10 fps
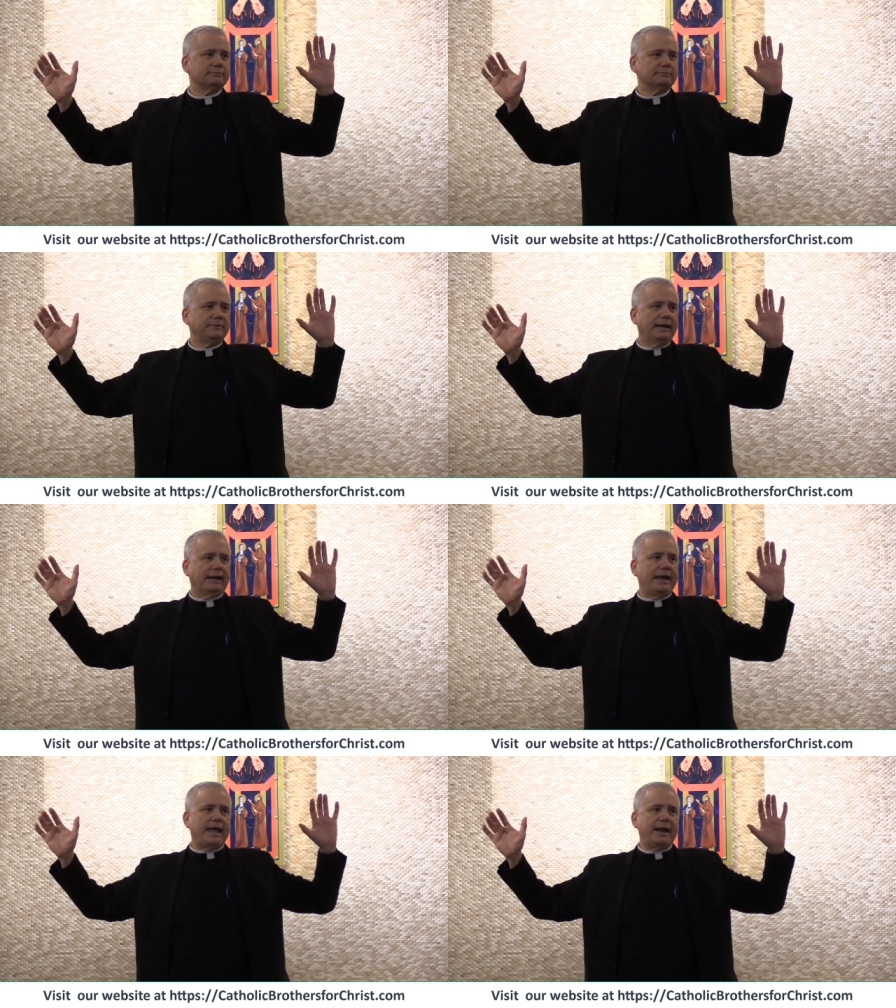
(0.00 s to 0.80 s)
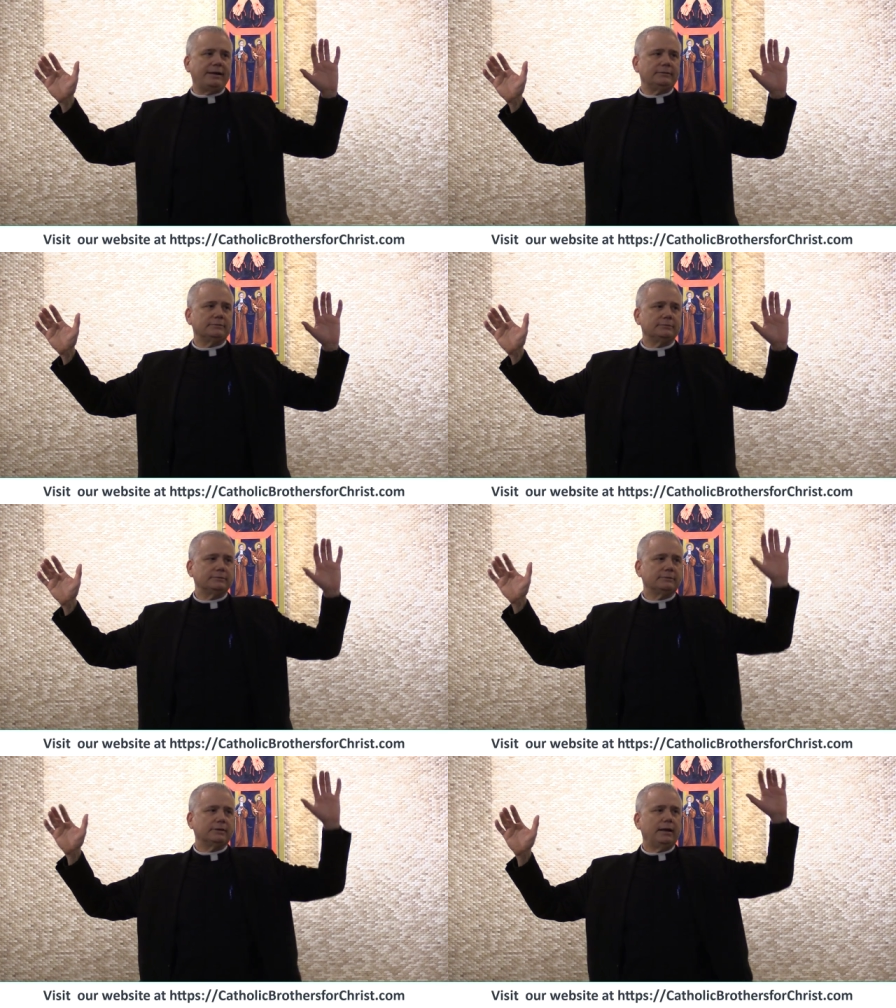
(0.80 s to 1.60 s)
You get it?
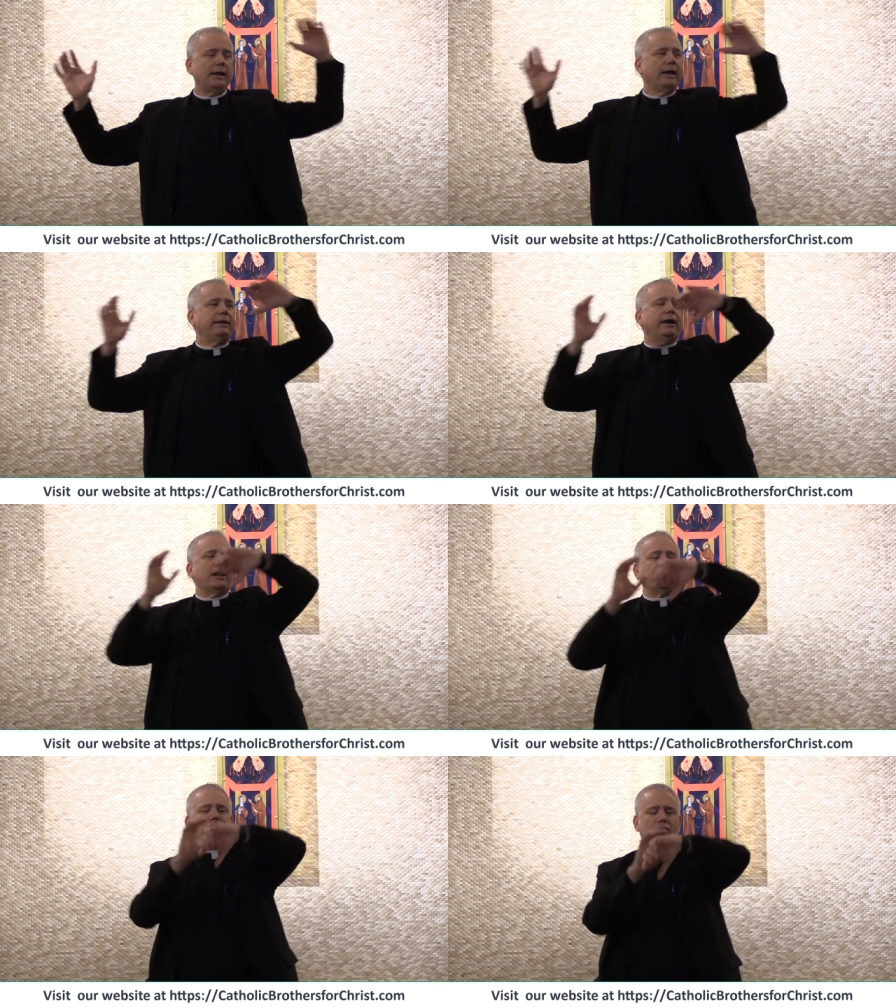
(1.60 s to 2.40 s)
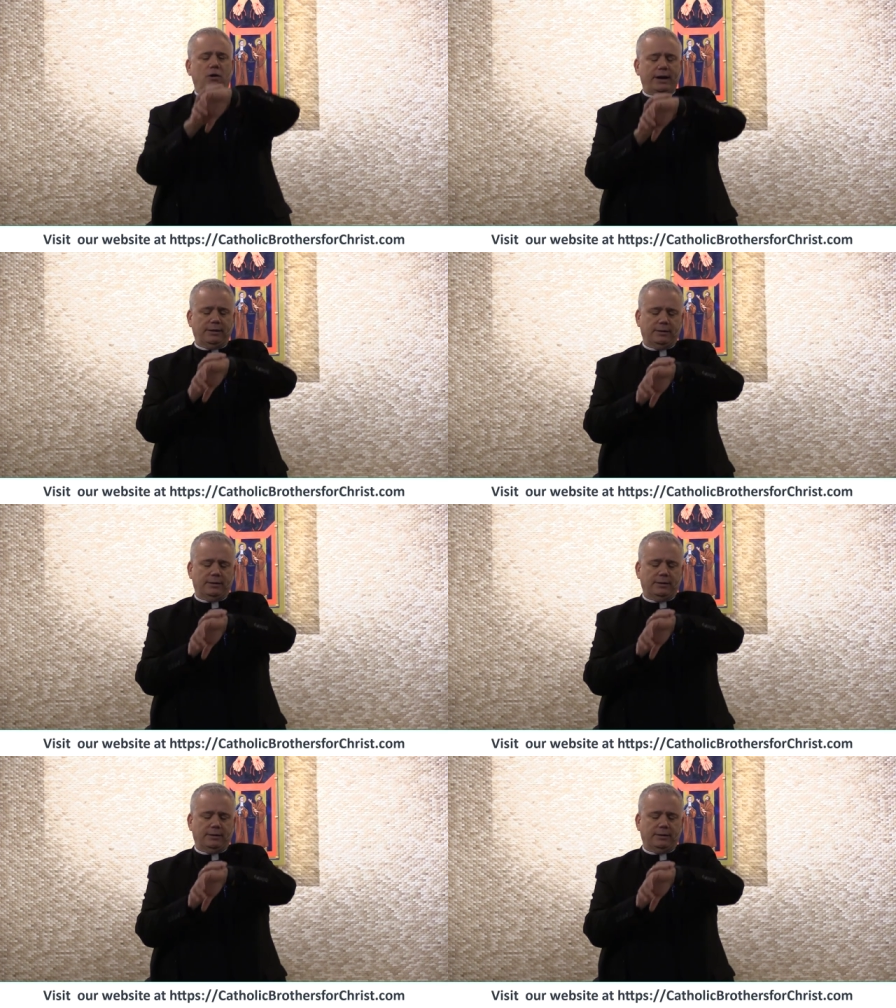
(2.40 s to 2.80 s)
You're going to do it?